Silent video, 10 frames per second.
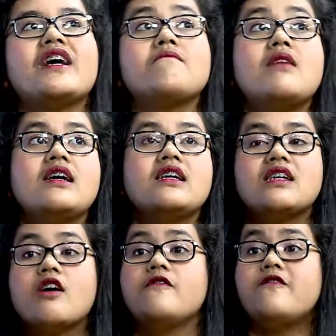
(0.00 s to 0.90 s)
in my
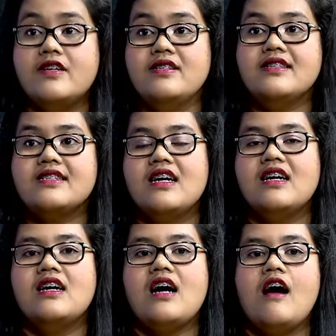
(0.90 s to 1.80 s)
conference,
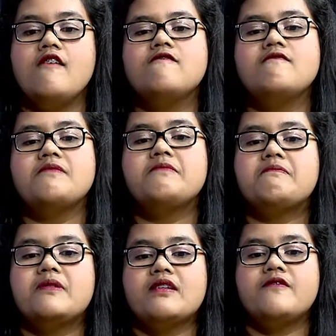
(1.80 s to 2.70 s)
I've met
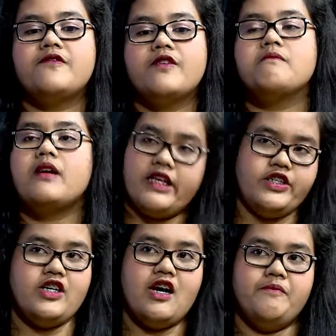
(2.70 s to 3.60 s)
people from
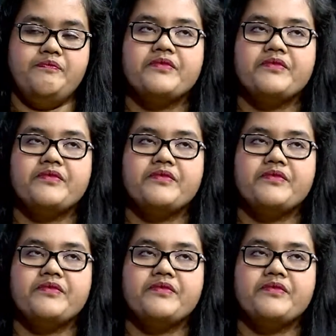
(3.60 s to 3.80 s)
Malaysia.